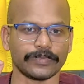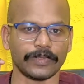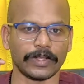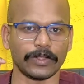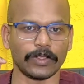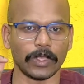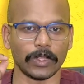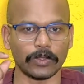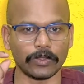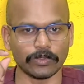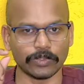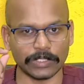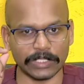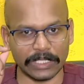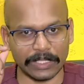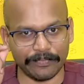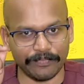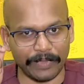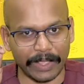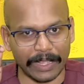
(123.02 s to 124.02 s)
when you are using
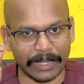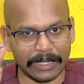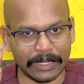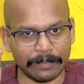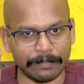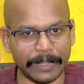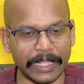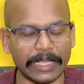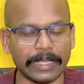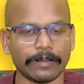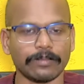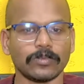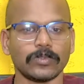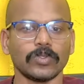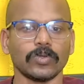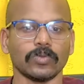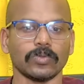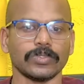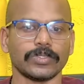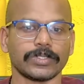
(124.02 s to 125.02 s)
a finer makeup
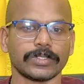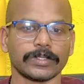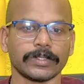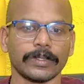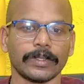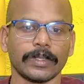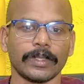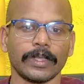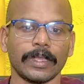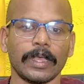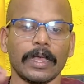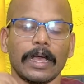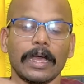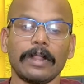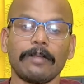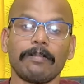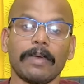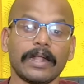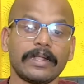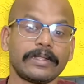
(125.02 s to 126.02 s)
tools or
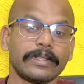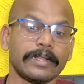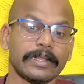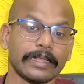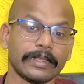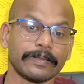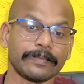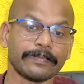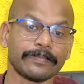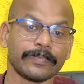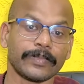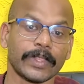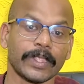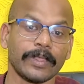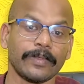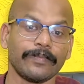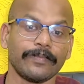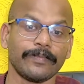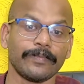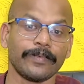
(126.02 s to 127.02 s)
buttoning
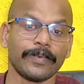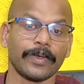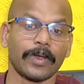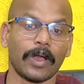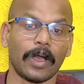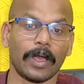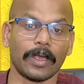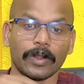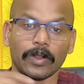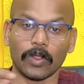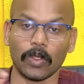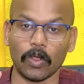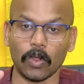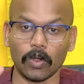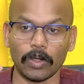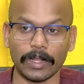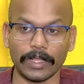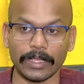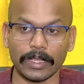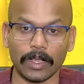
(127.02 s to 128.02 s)
or
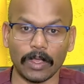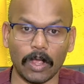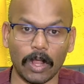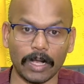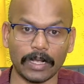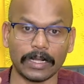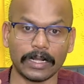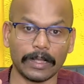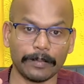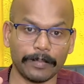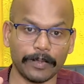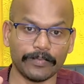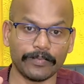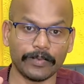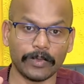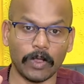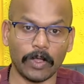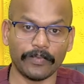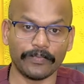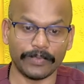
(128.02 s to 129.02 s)
holding a hot cup of
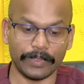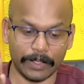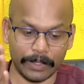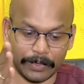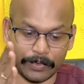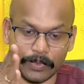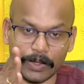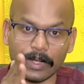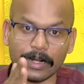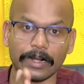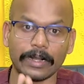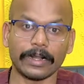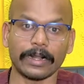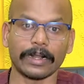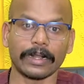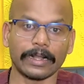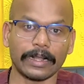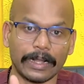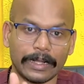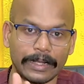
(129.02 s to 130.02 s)
coffee or you are
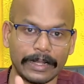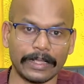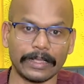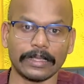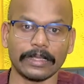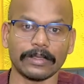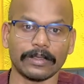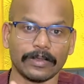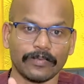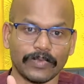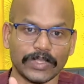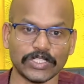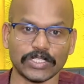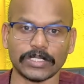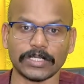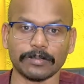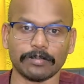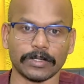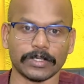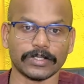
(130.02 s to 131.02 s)
cutting
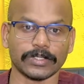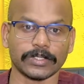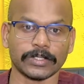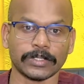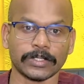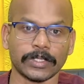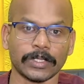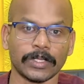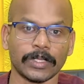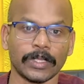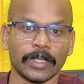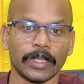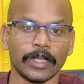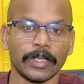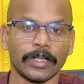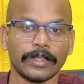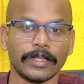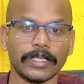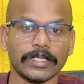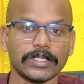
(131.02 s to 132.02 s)
vegetables.
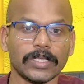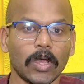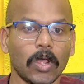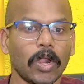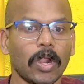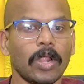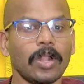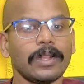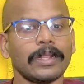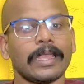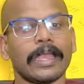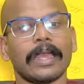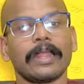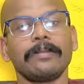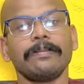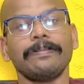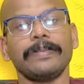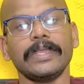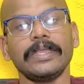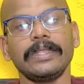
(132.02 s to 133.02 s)
These all
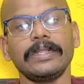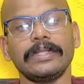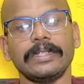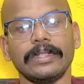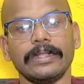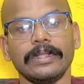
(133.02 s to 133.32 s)
can be